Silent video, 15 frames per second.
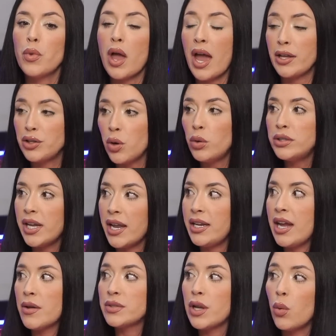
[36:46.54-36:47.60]
I told
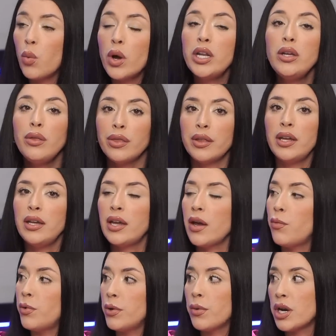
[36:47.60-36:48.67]
Denny I was like what do you think
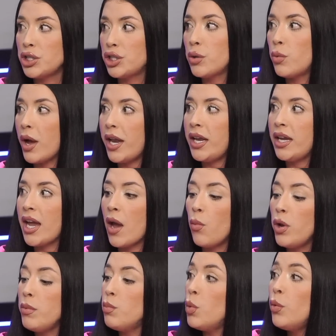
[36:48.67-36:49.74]
if we rush the wedding and
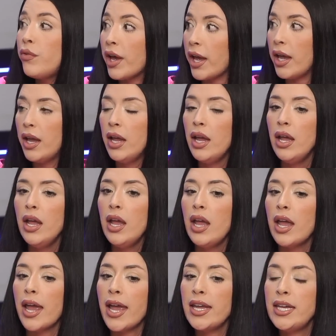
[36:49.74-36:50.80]
we move it
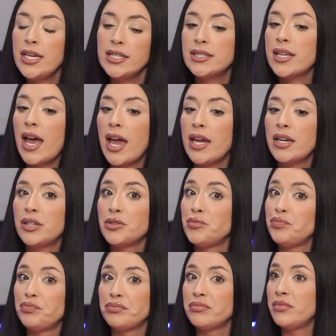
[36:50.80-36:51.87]
and he's like
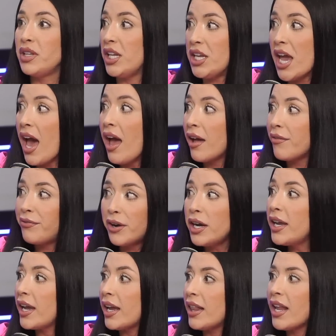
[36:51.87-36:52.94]
yeah,
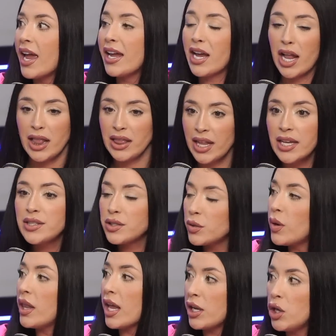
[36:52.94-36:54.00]
fuck it. Like, let's
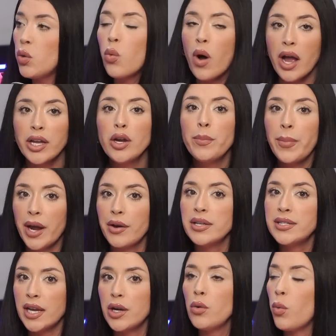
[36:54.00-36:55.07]
do it. Like, you yeah. want your
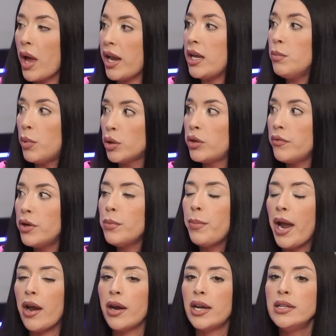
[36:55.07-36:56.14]
parents at your wedding, both of your
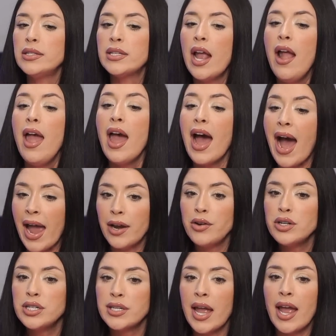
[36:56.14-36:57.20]
parents. I
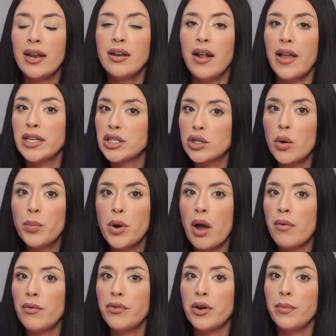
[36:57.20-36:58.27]
understand. It's no
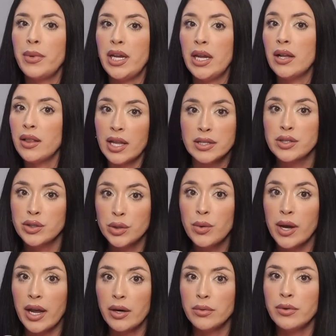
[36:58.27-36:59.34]
problem for me. Let's
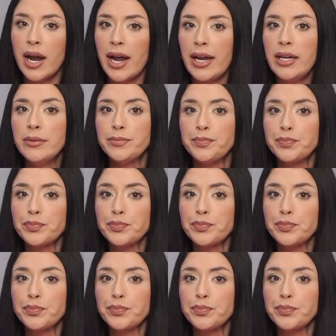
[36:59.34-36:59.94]
do it. Right.